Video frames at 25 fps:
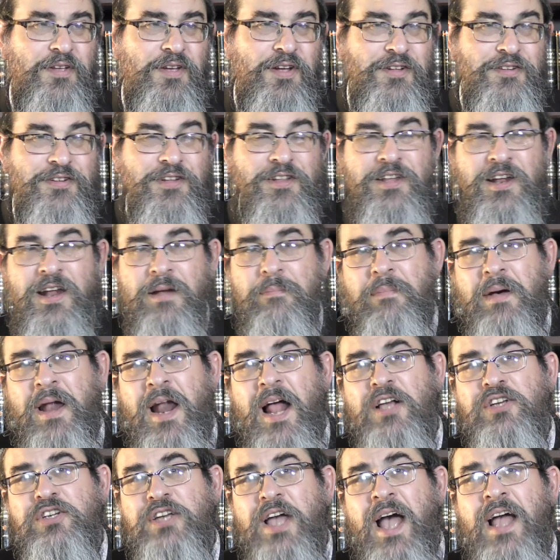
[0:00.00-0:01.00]
So the Rebbe
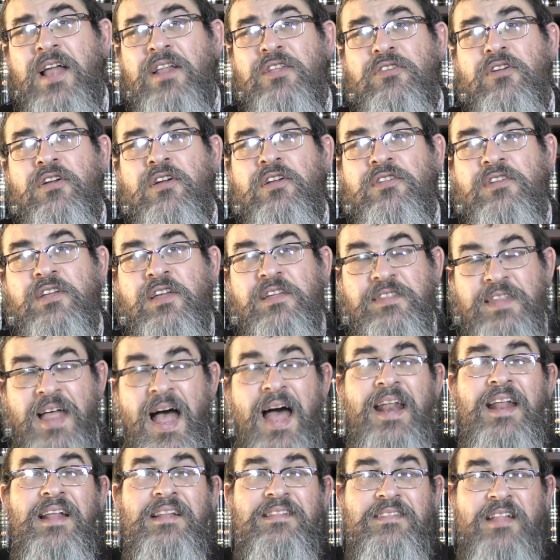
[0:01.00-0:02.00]
Marash answers,
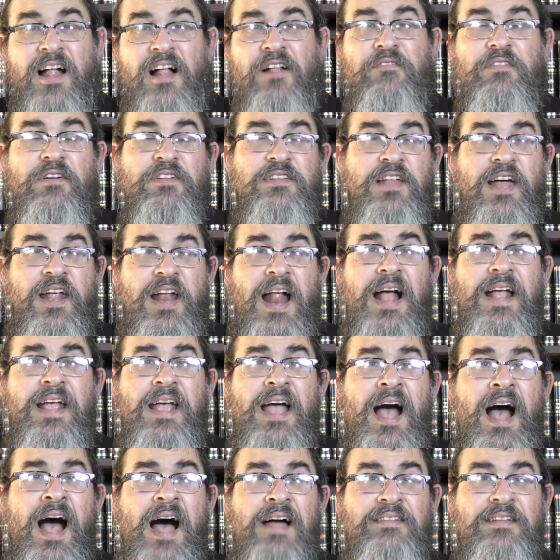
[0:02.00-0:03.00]
that itself is a
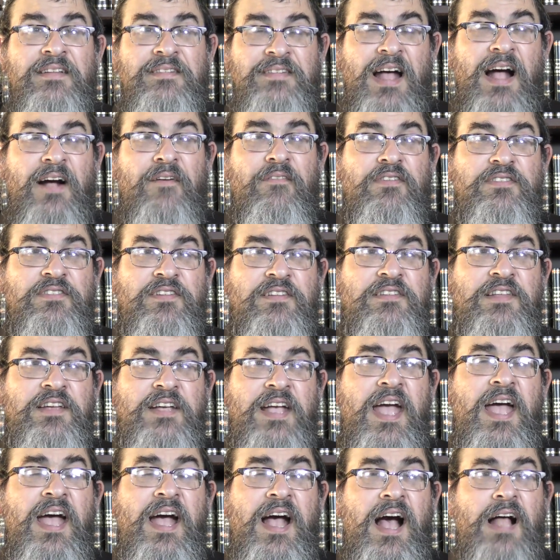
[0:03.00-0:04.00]
raya, as a zachwa says,
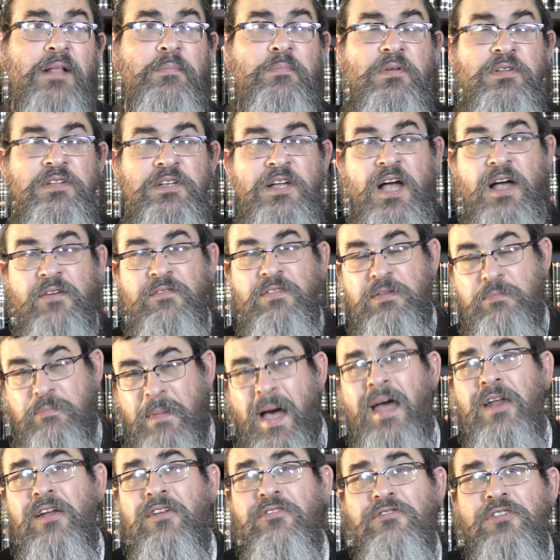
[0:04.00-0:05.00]
if it
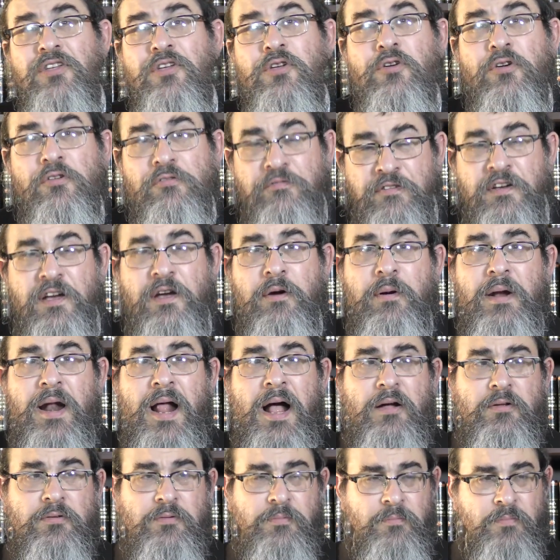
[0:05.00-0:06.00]
matters to you, you'll figure it
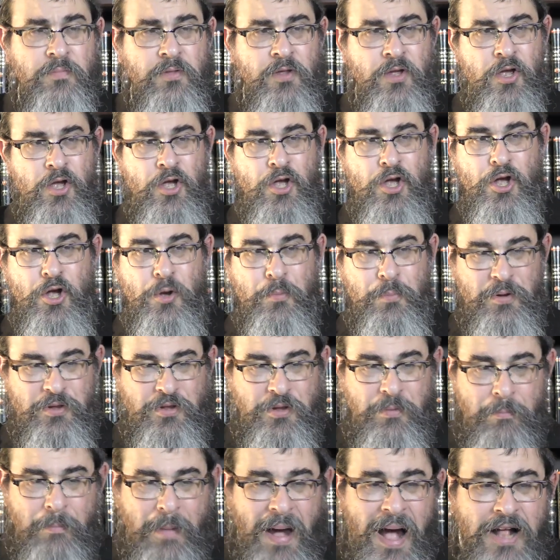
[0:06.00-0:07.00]
out. But
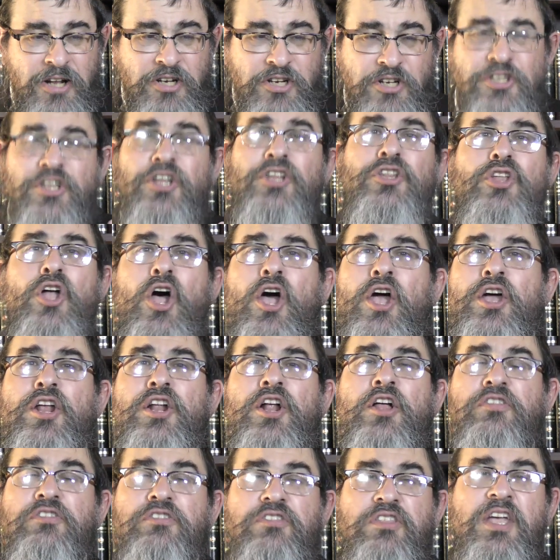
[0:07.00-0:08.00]
imagine the
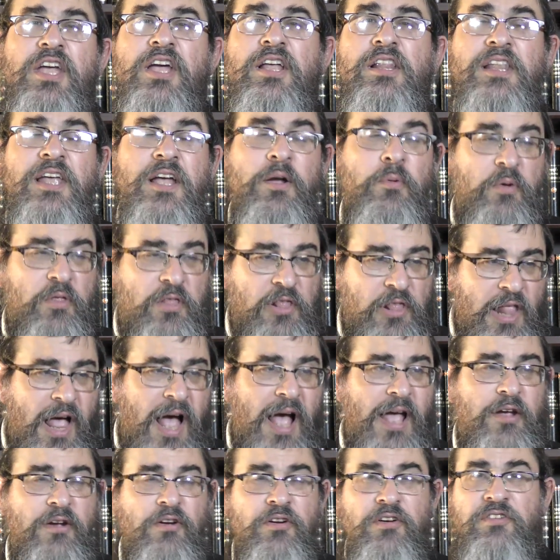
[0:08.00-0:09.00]
Torah dealing with
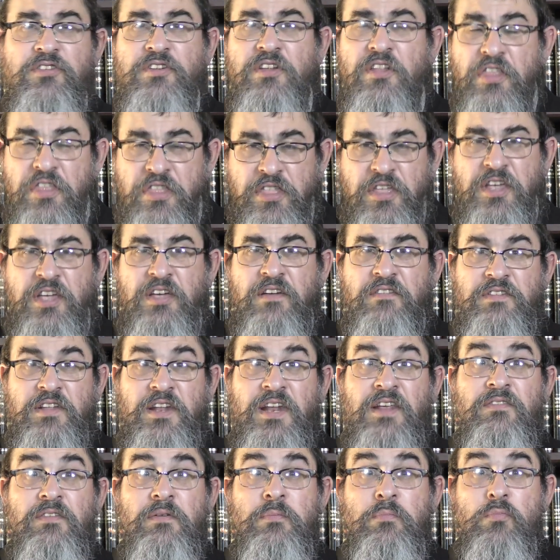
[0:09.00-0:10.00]
liars and thieves and
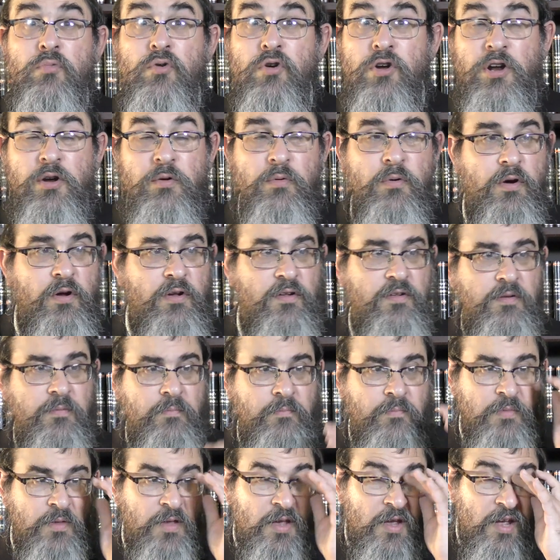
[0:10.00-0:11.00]
even murderers,
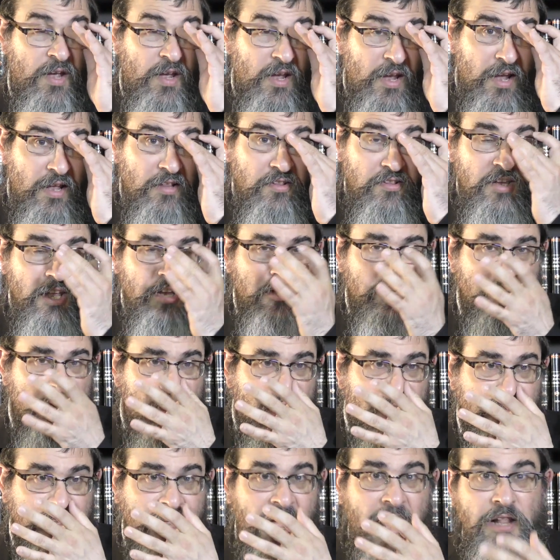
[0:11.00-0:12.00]
and teaching
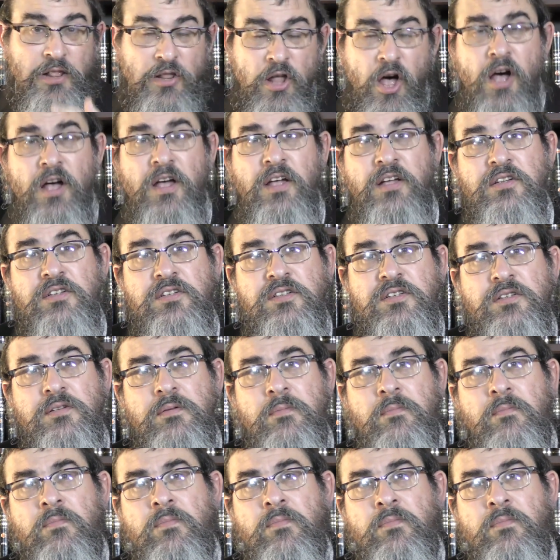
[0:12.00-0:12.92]
us the halachas